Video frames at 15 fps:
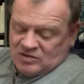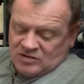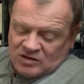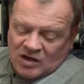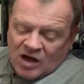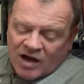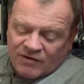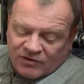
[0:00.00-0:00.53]

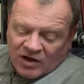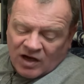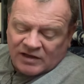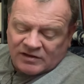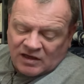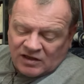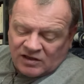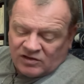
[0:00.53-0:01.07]
cough guy
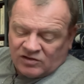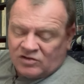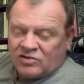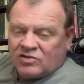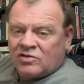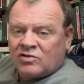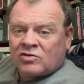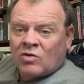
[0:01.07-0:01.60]
taking
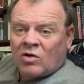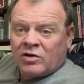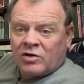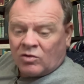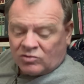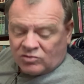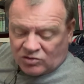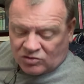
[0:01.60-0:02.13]
short
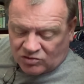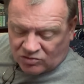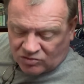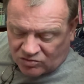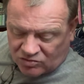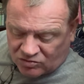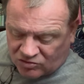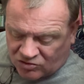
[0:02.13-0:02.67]
doses,
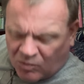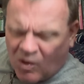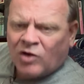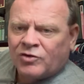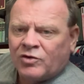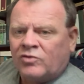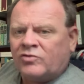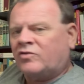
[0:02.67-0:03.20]

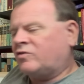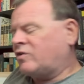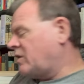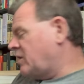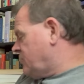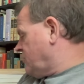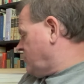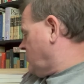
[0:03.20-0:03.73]
small doses, I
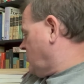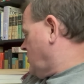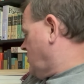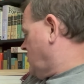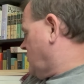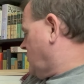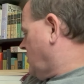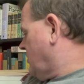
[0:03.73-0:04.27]
guess is what
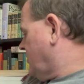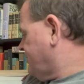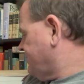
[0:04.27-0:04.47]
you'd say.